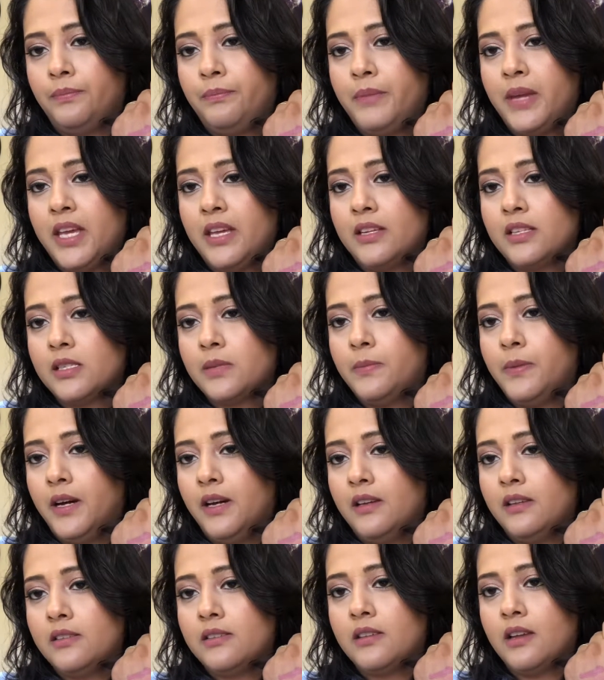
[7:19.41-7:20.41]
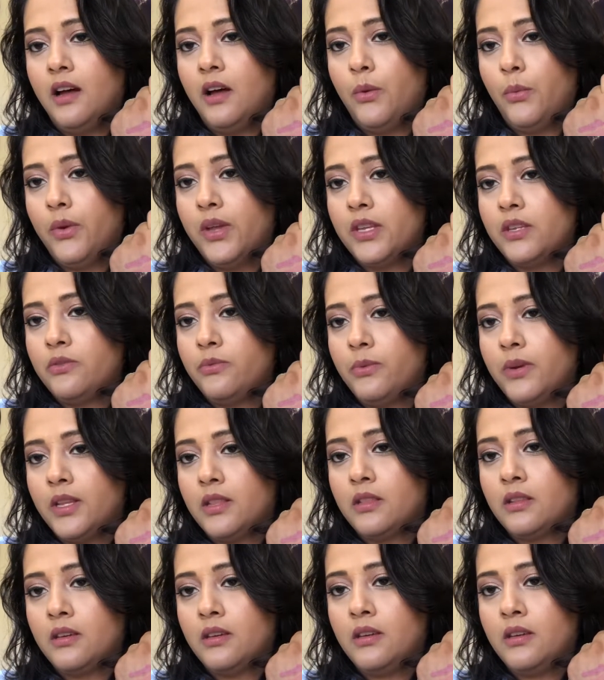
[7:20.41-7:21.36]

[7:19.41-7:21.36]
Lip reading: Pink Spice I went with.